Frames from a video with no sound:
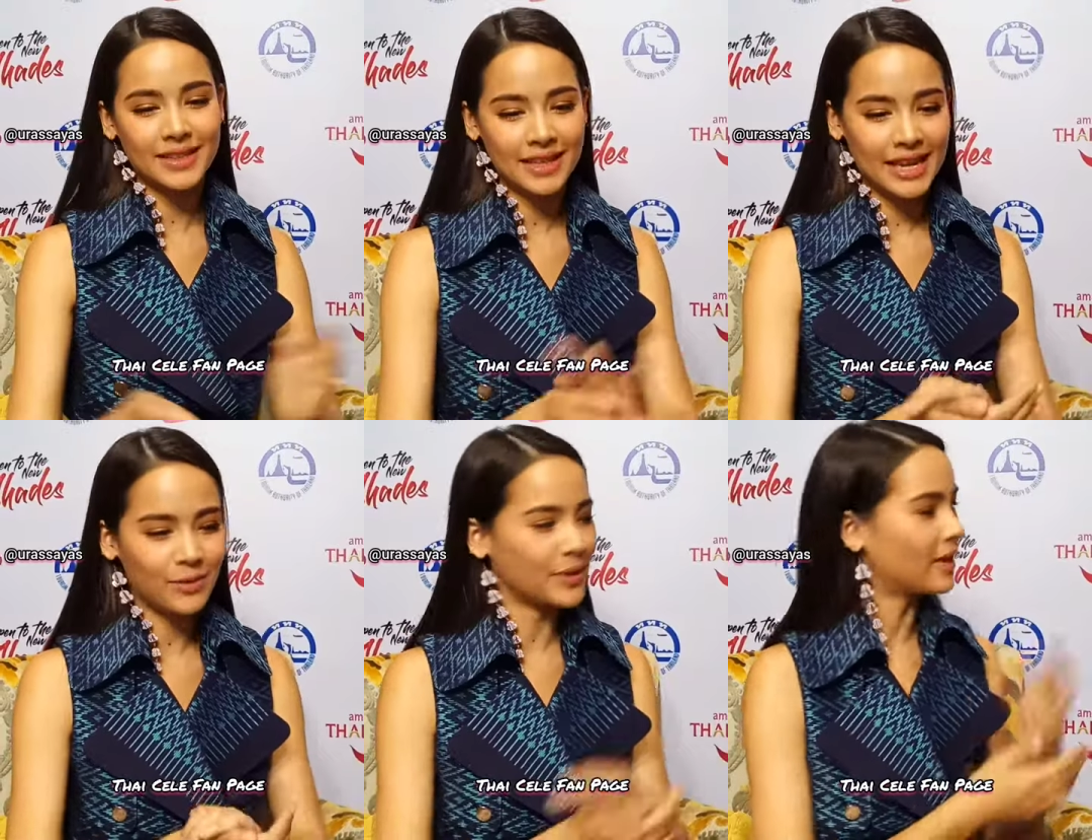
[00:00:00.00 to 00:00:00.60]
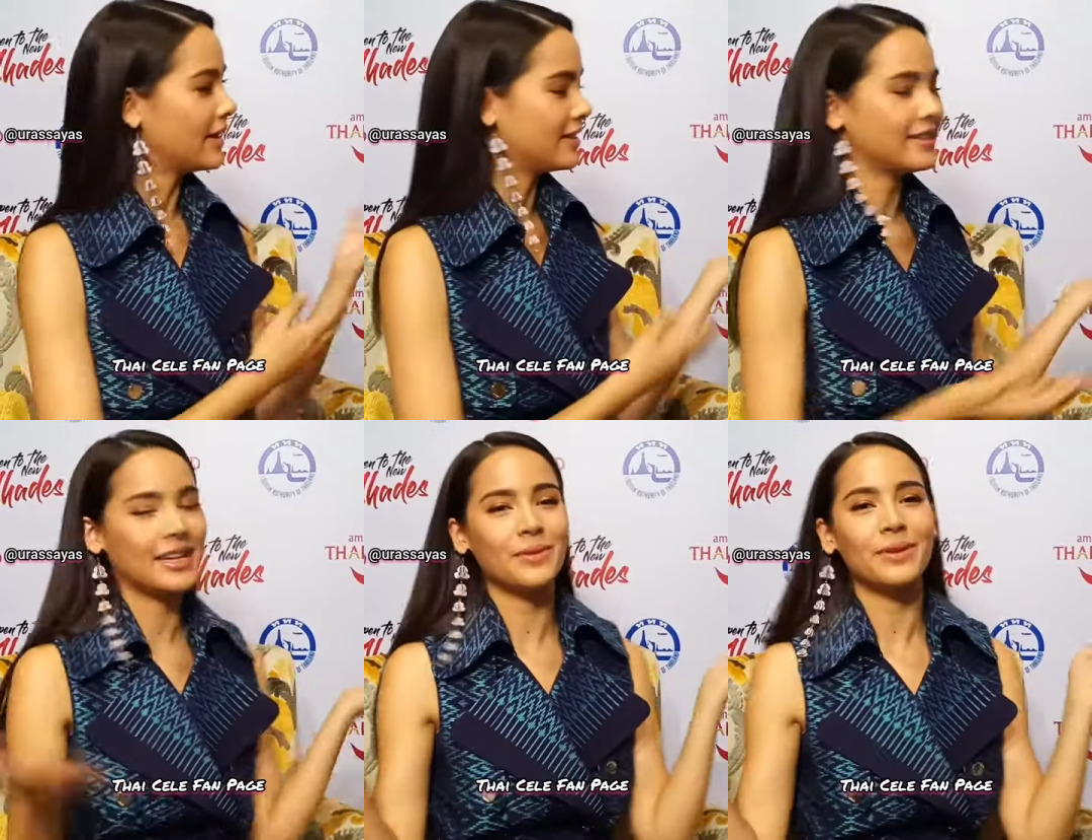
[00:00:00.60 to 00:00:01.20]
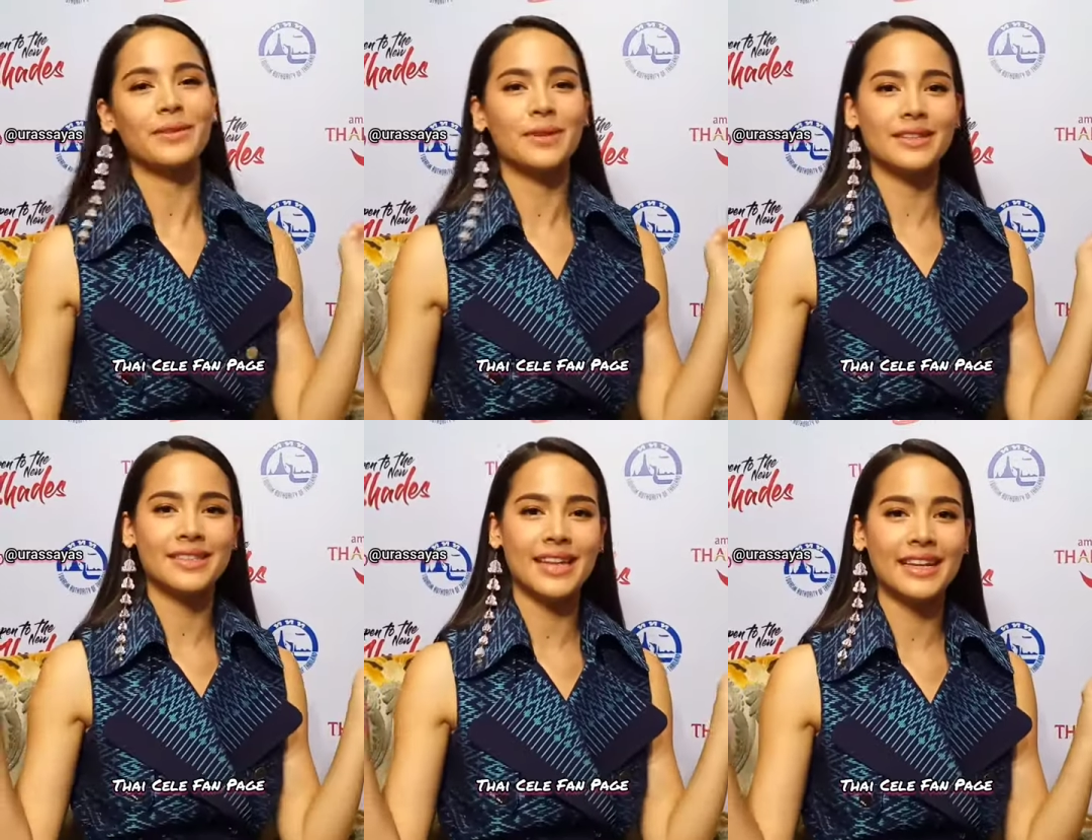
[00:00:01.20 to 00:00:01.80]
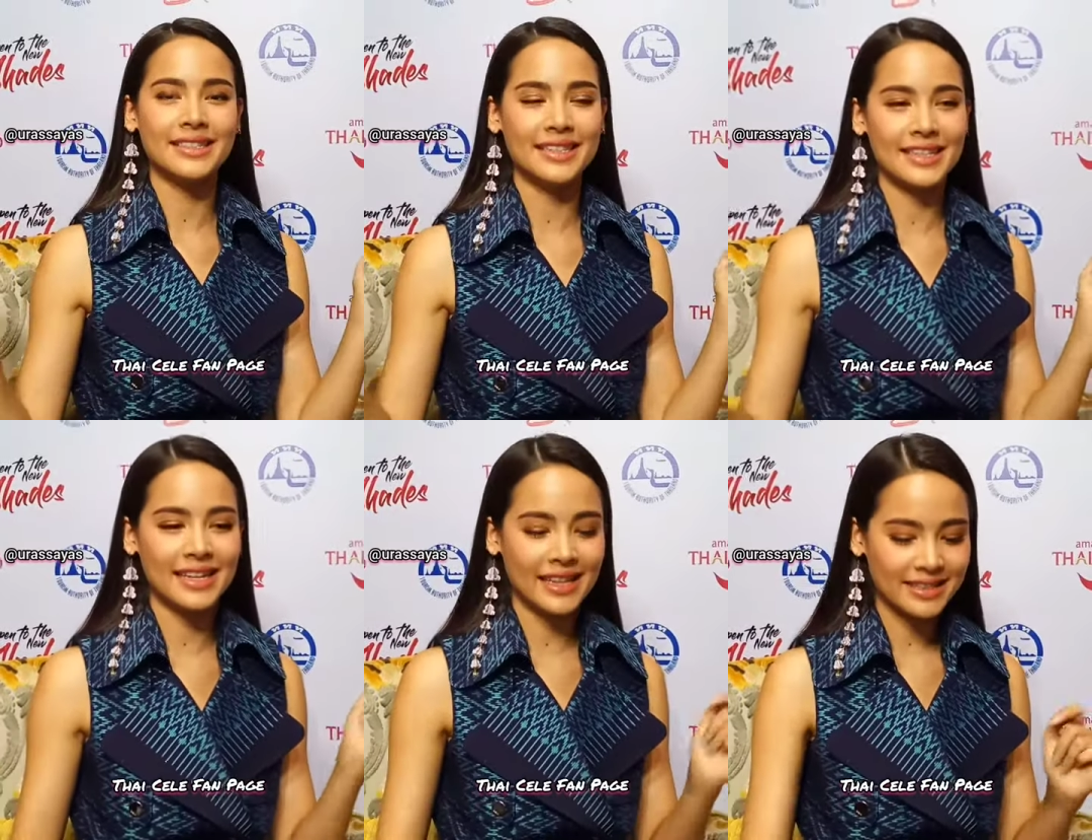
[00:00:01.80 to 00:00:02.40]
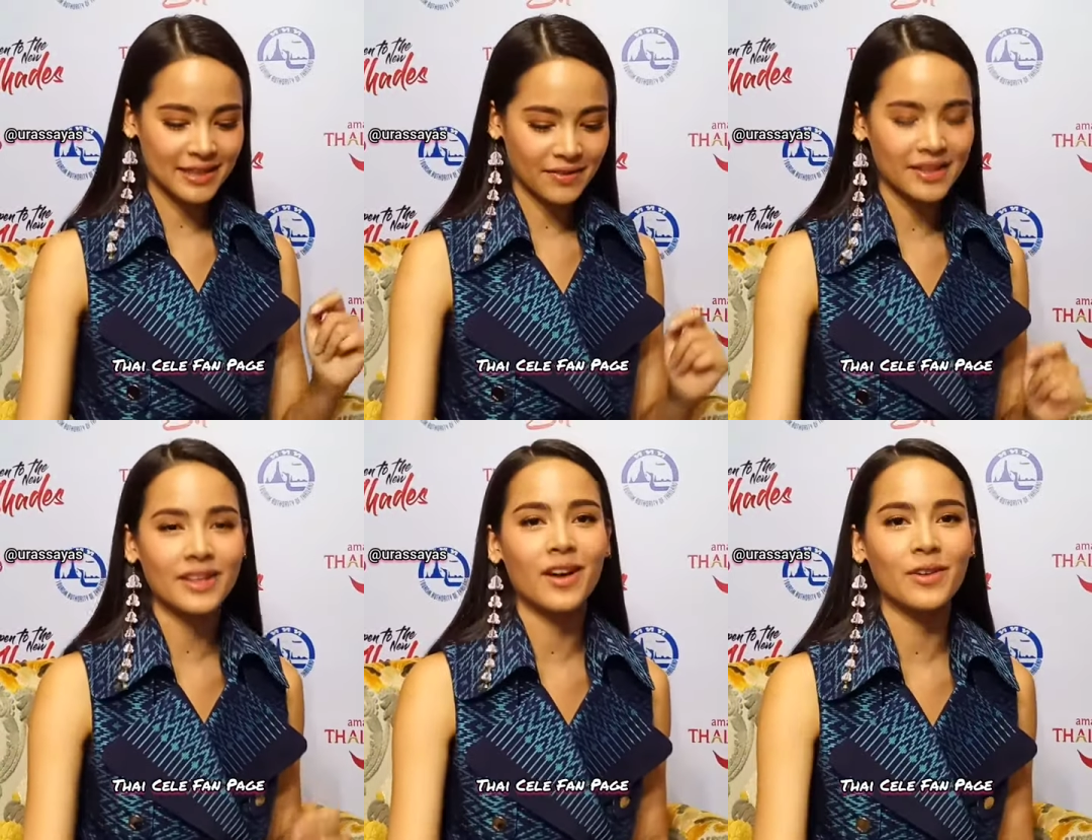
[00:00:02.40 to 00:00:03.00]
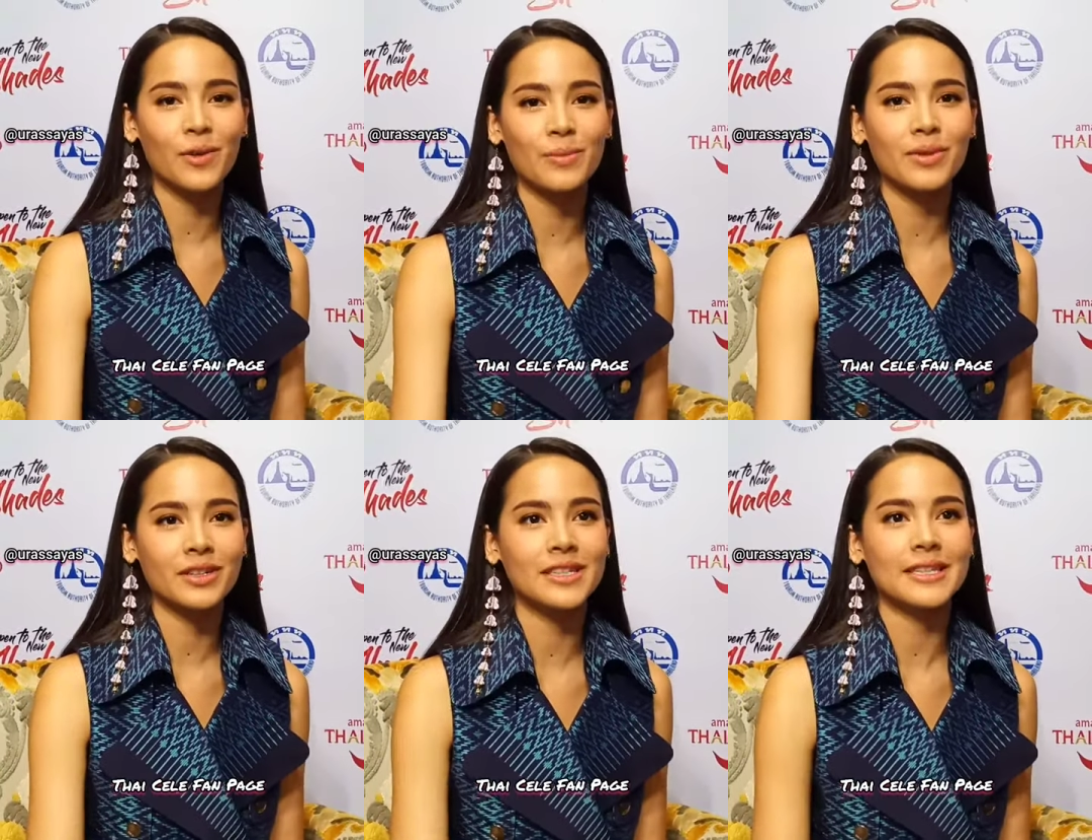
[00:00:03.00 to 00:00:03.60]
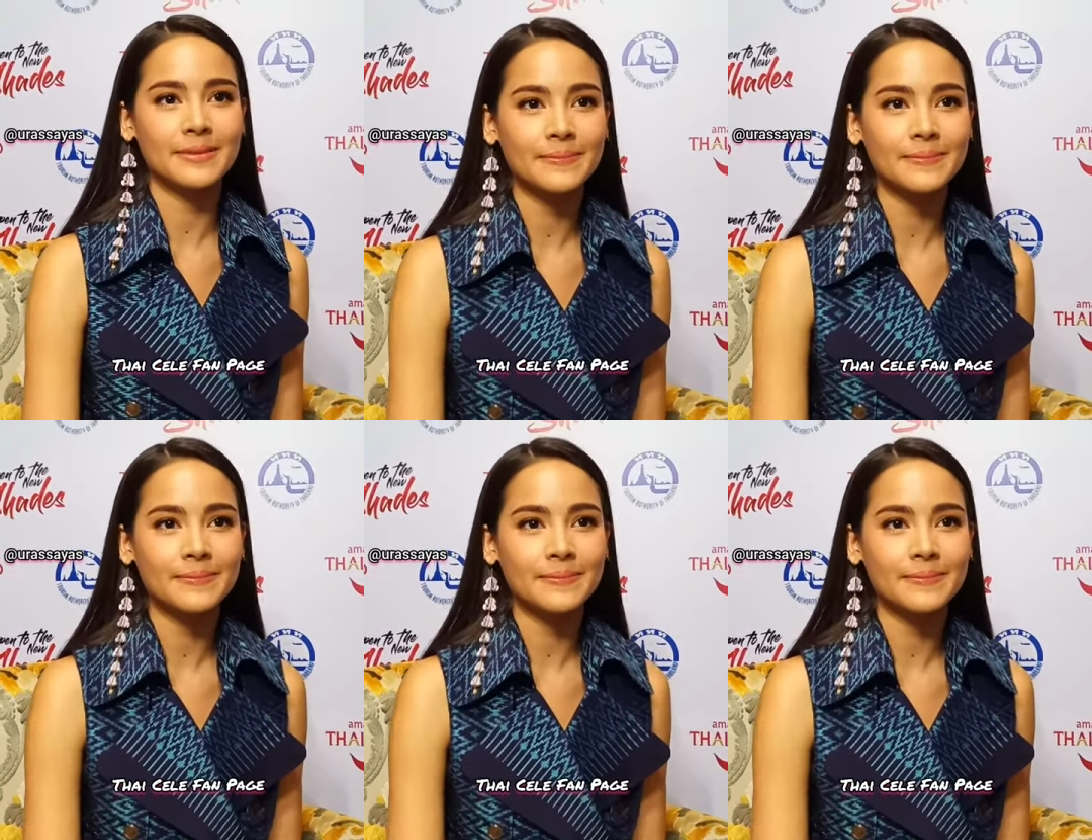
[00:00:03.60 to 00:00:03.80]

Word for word: like we are here today, we're with TAT, and that's definitely an ongoing project.